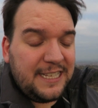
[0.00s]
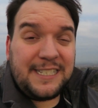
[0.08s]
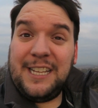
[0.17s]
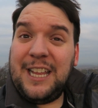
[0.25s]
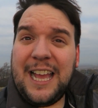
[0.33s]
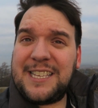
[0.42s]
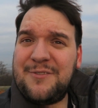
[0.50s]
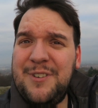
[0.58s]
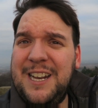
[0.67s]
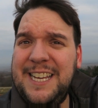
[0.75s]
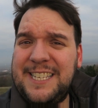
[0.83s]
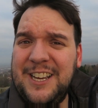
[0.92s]
It still hasn't
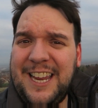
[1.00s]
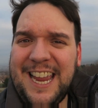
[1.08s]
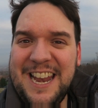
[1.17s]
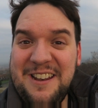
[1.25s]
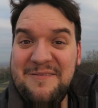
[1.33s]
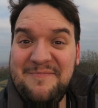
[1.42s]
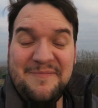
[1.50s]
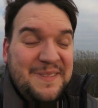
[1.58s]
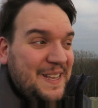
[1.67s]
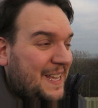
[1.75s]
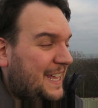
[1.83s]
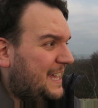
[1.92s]
really sunk in,
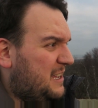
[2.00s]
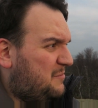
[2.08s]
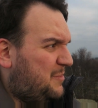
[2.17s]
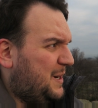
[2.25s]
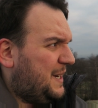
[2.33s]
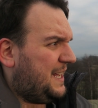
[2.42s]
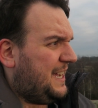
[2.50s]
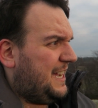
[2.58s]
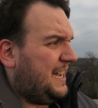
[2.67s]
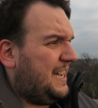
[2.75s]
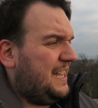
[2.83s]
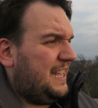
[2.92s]
but
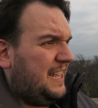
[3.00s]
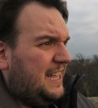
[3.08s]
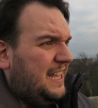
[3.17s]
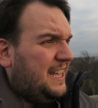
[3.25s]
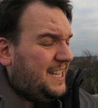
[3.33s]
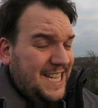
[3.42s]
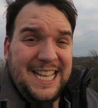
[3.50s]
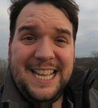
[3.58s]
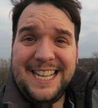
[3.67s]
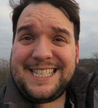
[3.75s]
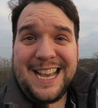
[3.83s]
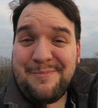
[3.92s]

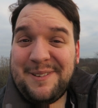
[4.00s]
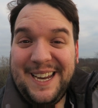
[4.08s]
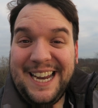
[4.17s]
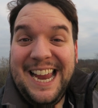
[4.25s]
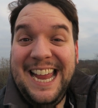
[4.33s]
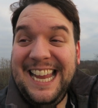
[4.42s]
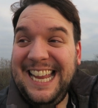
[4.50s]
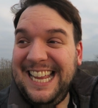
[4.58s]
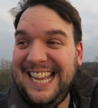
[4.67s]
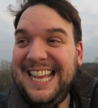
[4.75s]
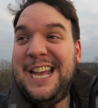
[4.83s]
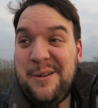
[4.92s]
it's happening
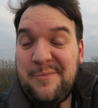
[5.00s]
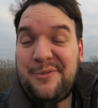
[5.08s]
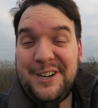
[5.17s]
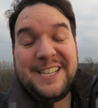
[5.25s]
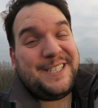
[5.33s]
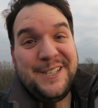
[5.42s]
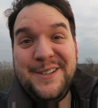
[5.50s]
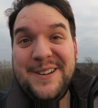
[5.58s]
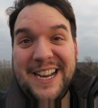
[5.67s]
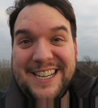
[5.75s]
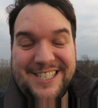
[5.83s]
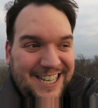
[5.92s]
pretty
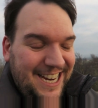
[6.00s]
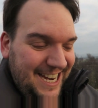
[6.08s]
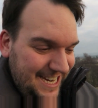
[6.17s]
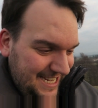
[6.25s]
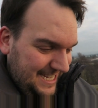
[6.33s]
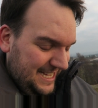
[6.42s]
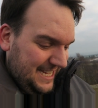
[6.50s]
soon actually.